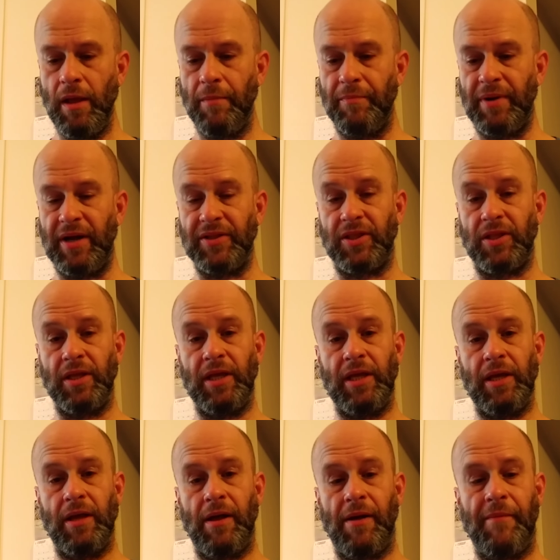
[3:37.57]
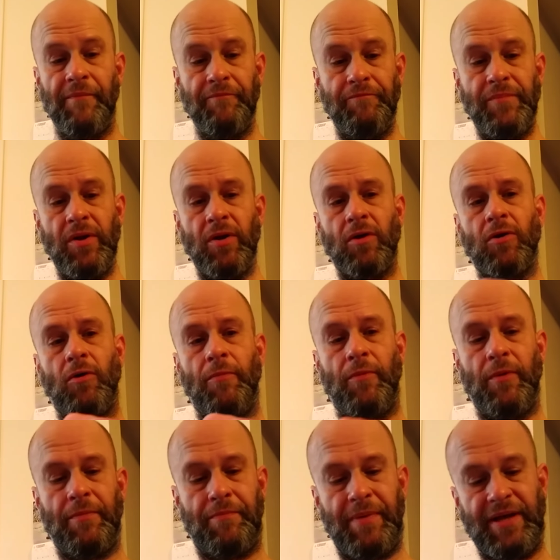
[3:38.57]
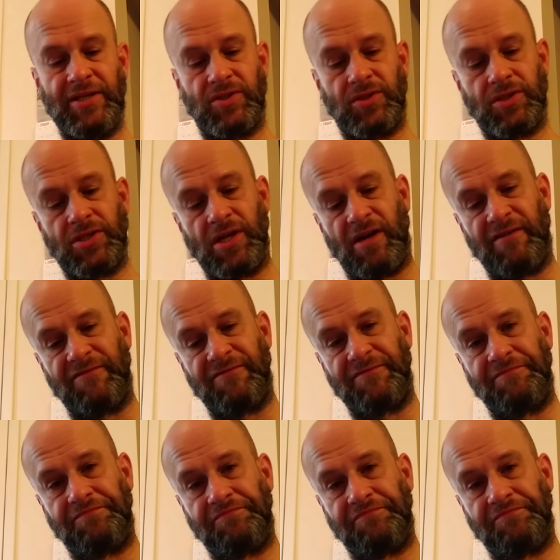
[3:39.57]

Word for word: But the Miracle Whip based stuff,